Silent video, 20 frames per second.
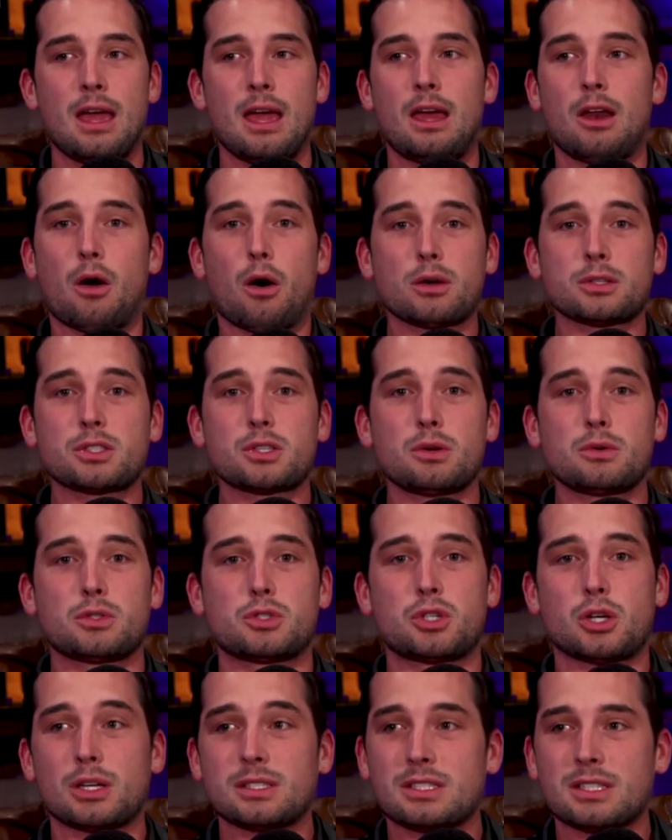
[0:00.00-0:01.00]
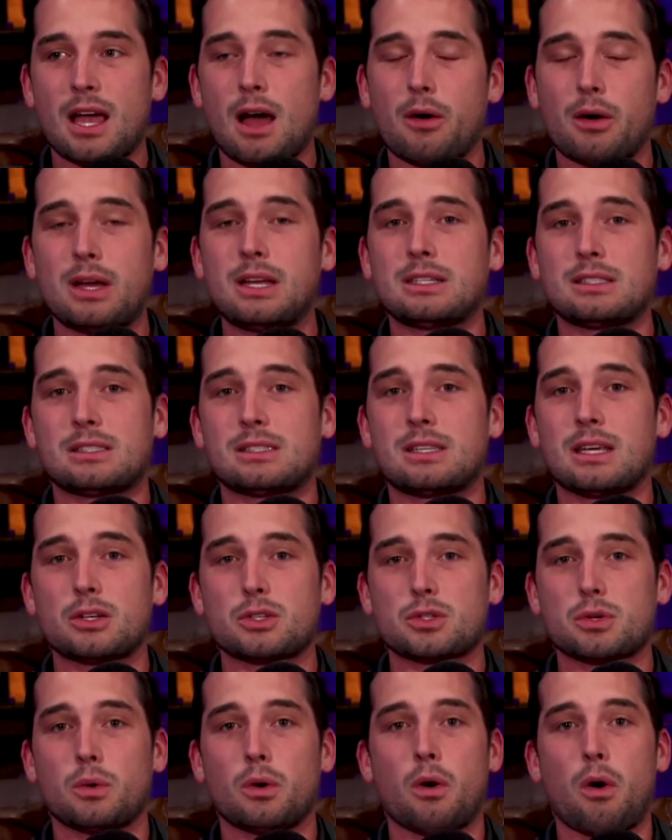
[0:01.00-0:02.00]
And also just how
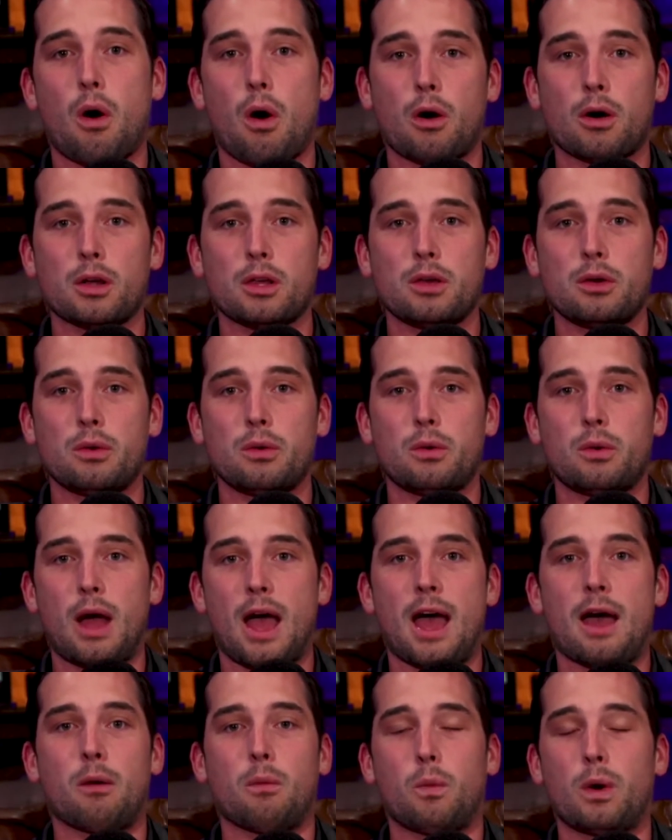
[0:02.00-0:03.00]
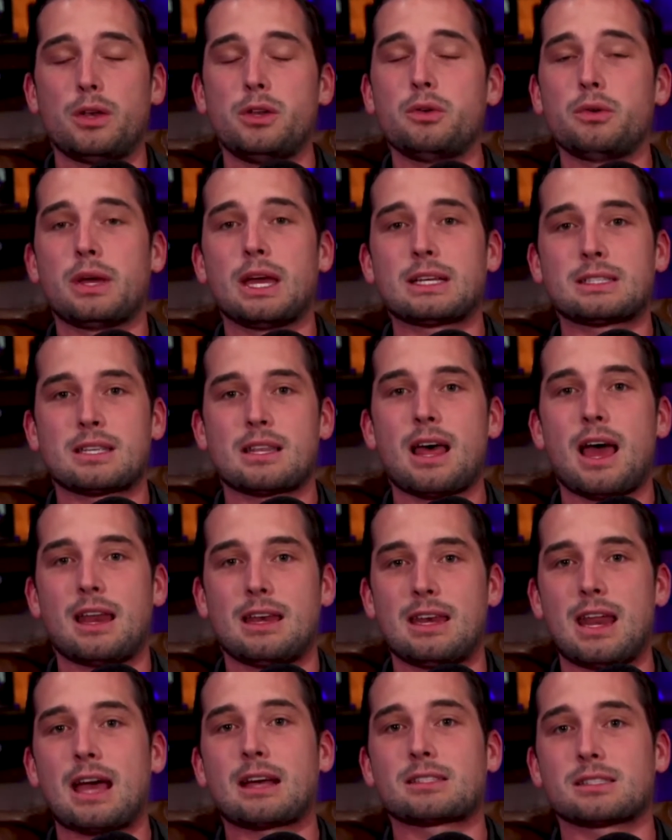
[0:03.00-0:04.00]
instinctual are you at when you get to
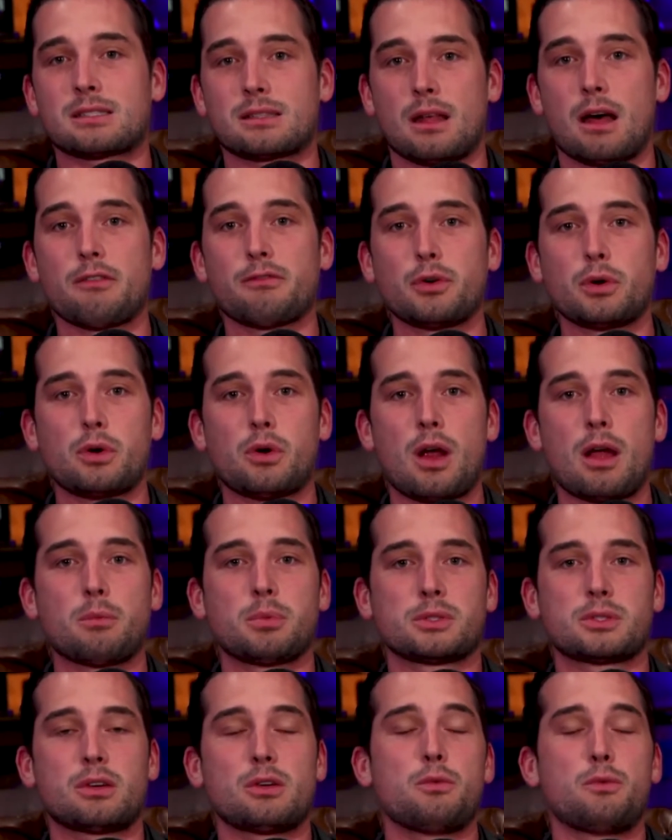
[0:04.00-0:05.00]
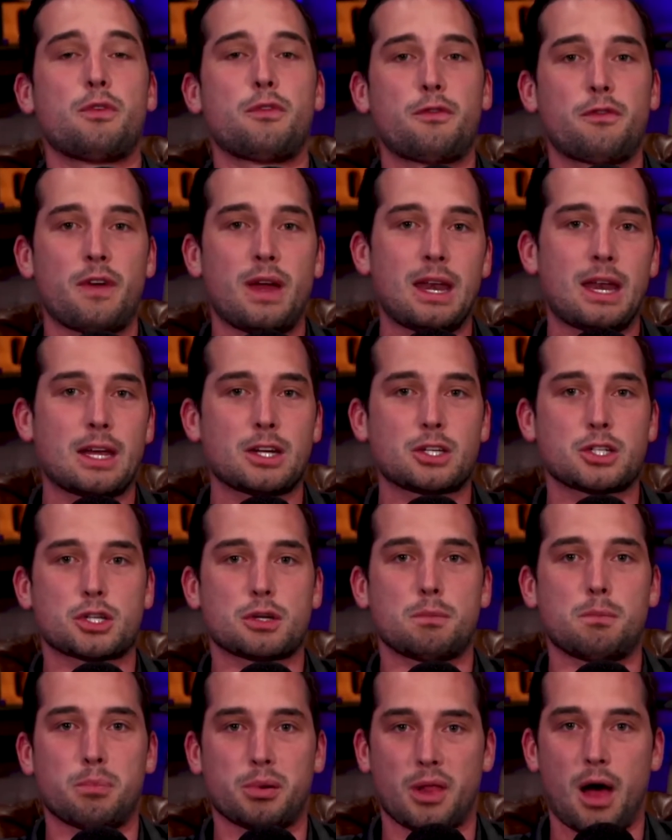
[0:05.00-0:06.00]
that next level, you're able to
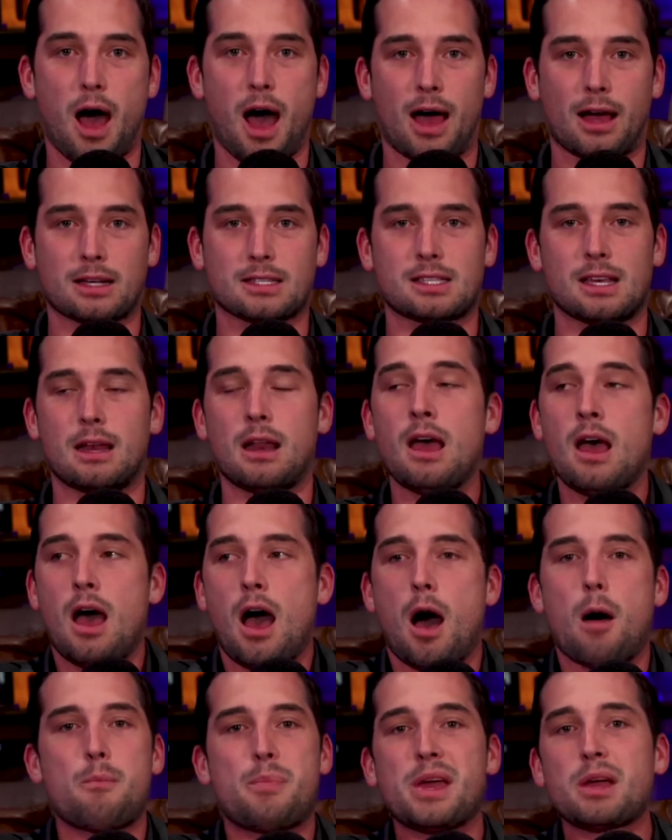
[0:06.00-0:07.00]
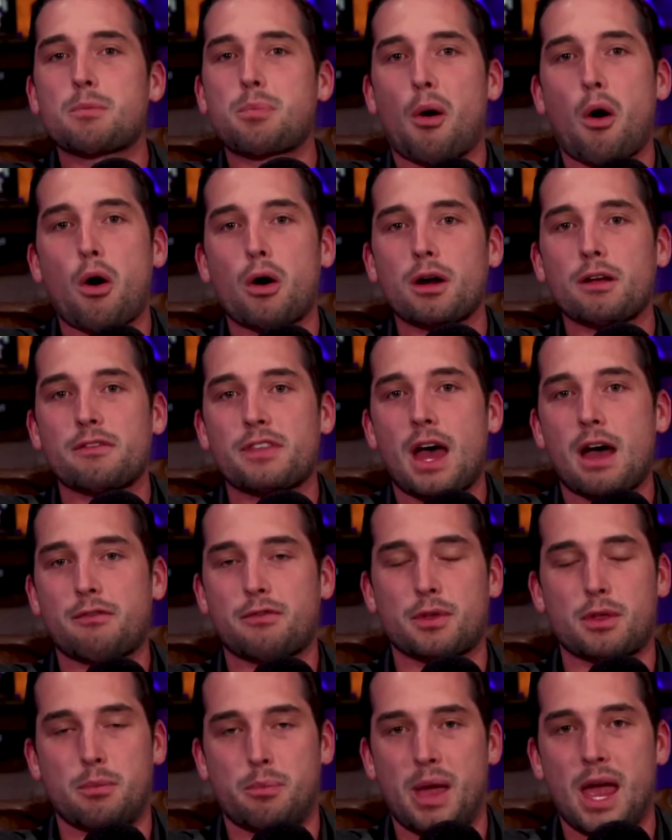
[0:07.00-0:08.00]
finish blocks. And a big part of
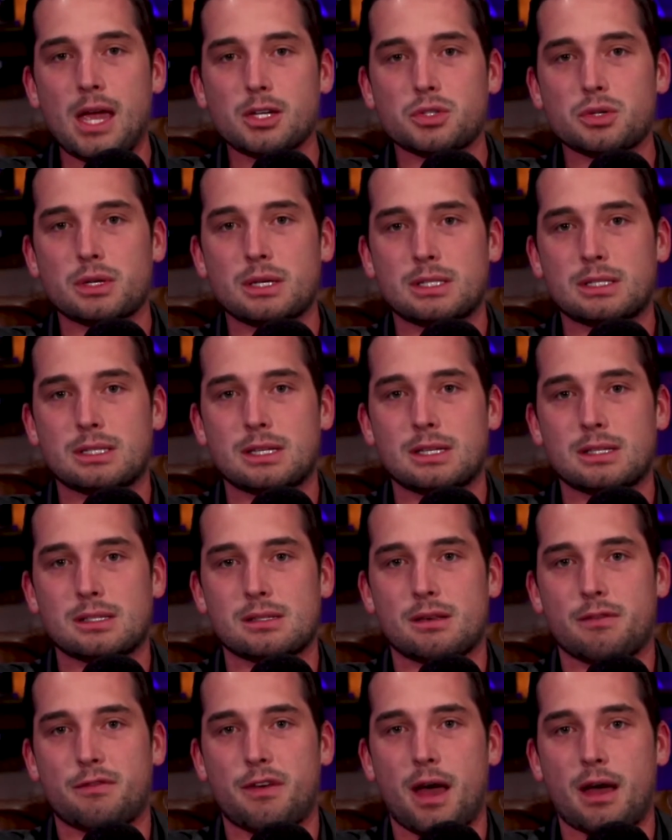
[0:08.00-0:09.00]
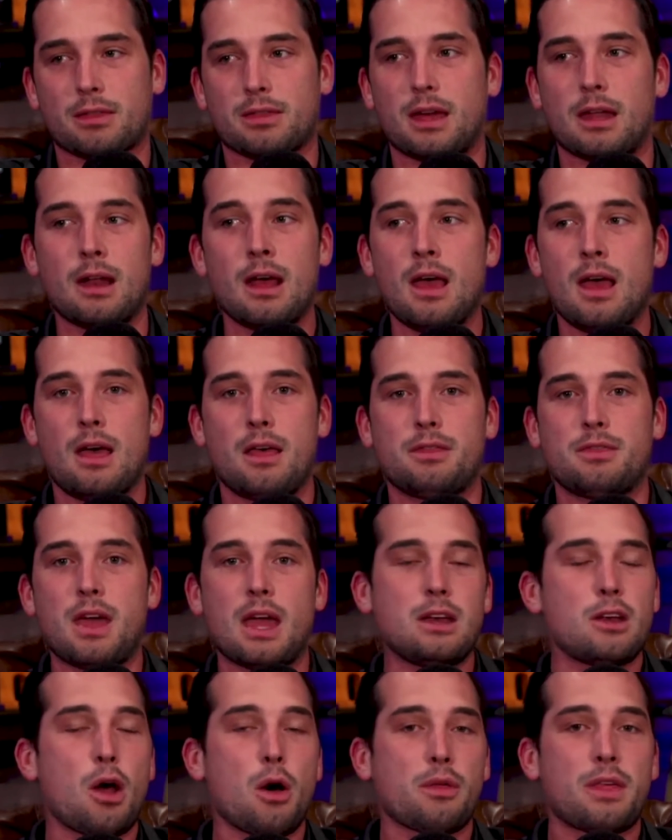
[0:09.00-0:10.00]
that for the Patriots is the fact that
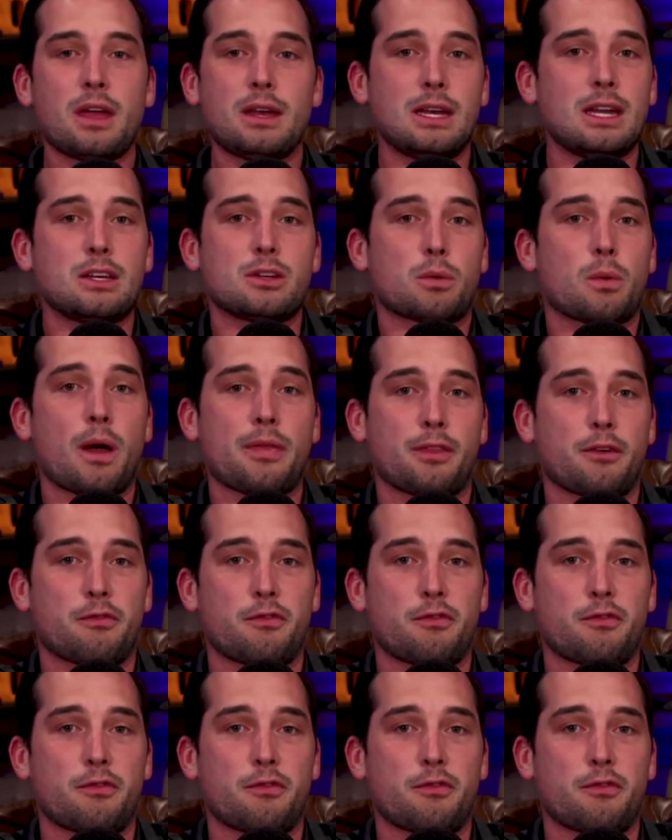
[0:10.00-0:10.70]
they know they need to run the